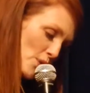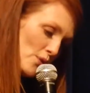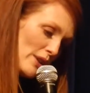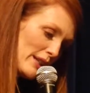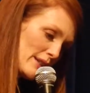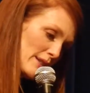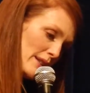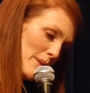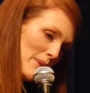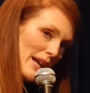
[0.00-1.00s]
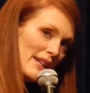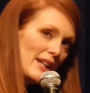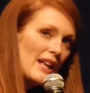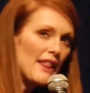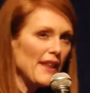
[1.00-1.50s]
of like
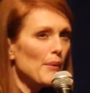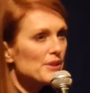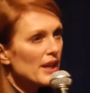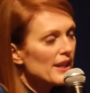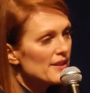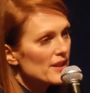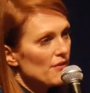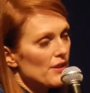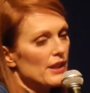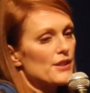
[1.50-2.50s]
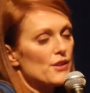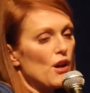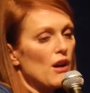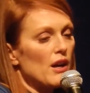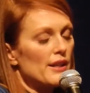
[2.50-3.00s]
and that was the kind of stuff that I
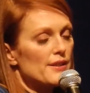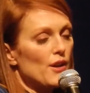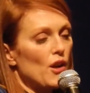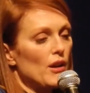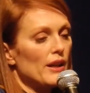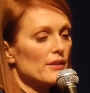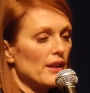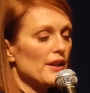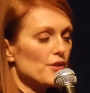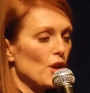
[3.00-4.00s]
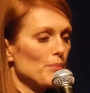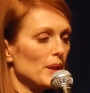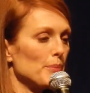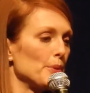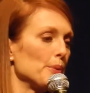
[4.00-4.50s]
saw. I saw
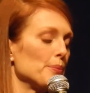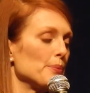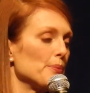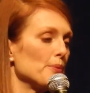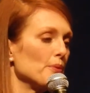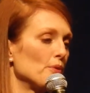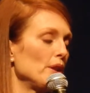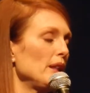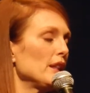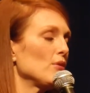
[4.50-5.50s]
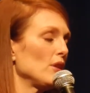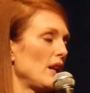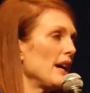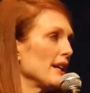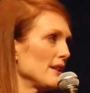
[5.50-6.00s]
people really
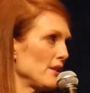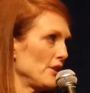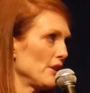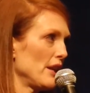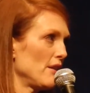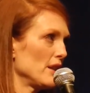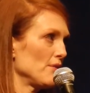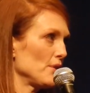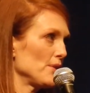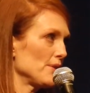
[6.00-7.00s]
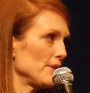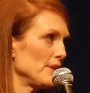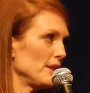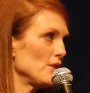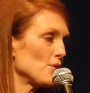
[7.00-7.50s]
reliant on their caregivers in
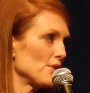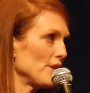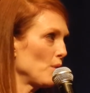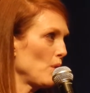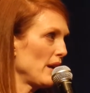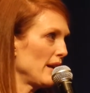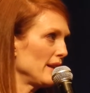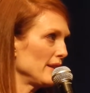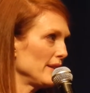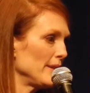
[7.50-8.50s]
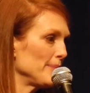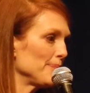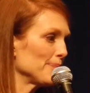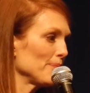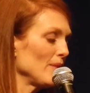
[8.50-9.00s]
an interesting way.
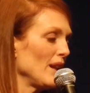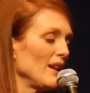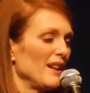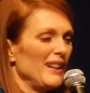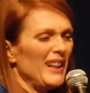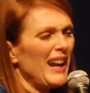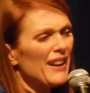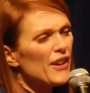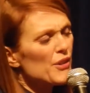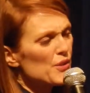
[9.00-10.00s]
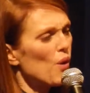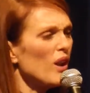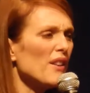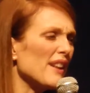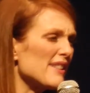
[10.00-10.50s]
And I don't know, so
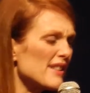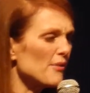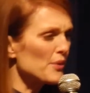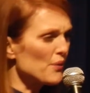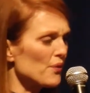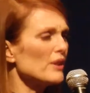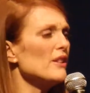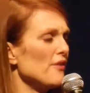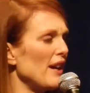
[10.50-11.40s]
all of that stuff was really